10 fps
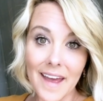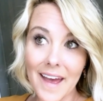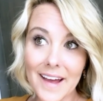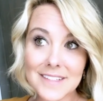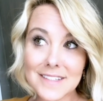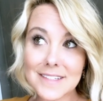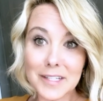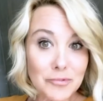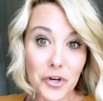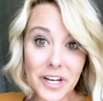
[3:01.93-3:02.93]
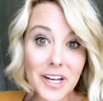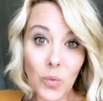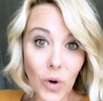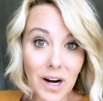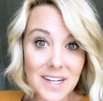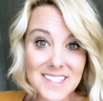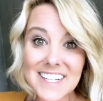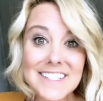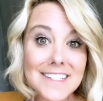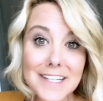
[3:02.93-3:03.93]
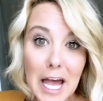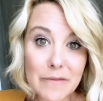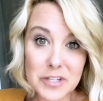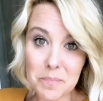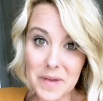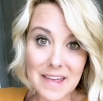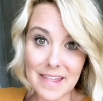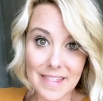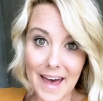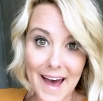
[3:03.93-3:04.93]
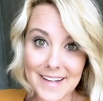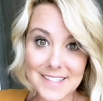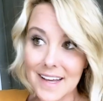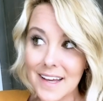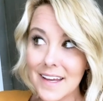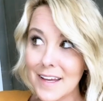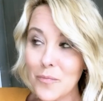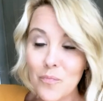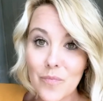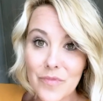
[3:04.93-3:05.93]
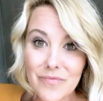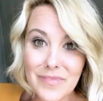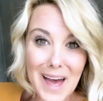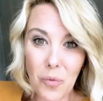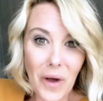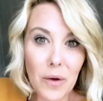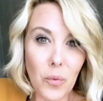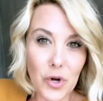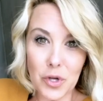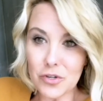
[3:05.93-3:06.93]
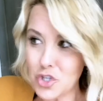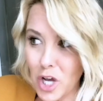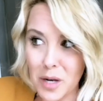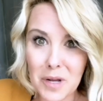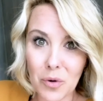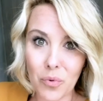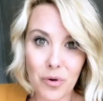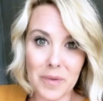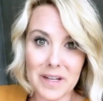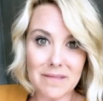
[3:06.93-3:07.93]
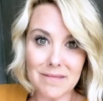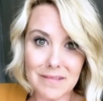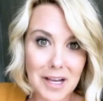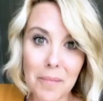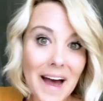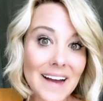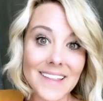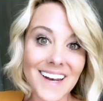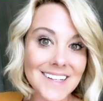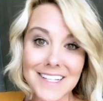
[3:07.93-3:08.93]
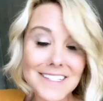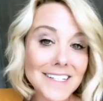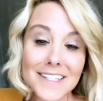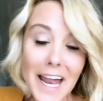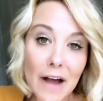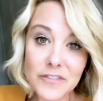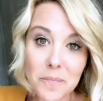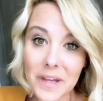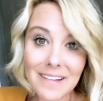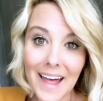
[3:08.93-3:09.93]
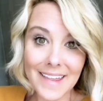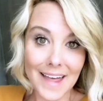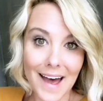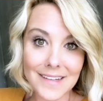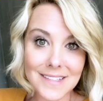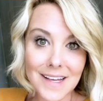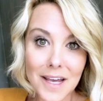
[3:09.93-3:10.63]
And sleep training works. And it doesn't have to be that way where you shut them in a room and come back the next day. It doesn't have to be like that.